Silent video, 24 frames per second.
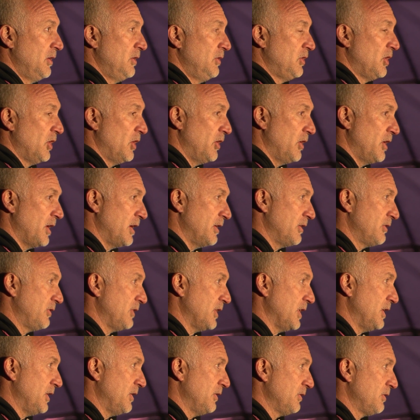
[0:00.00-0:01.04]
turn
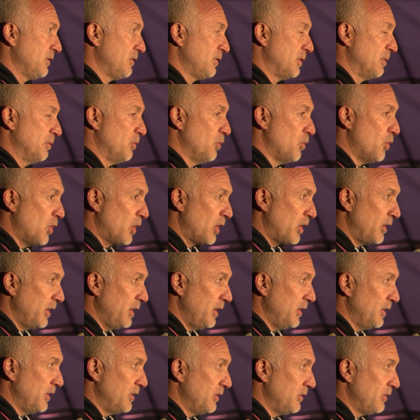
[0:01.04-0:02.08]
ourselves from
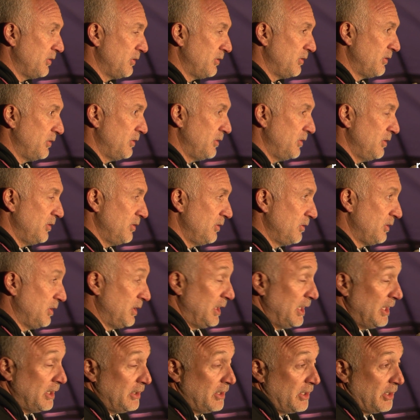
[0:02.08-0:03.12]
warriors
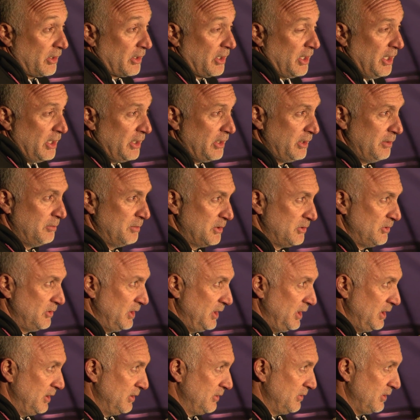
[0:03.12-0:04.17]
that are killing
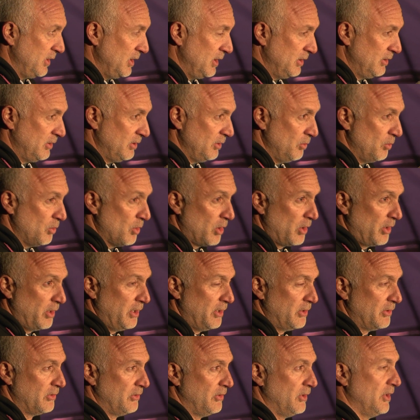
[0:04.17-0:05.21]
machines into
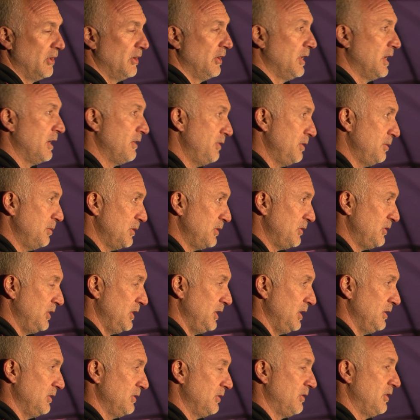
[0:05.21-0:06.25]
warriors that are loving
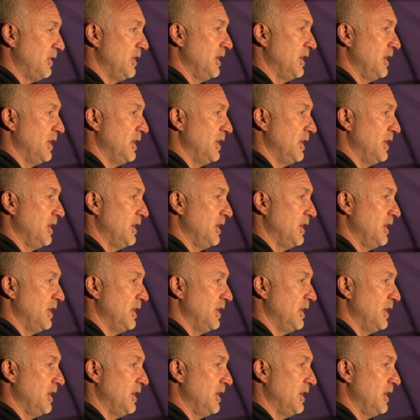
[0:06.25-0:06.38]
machines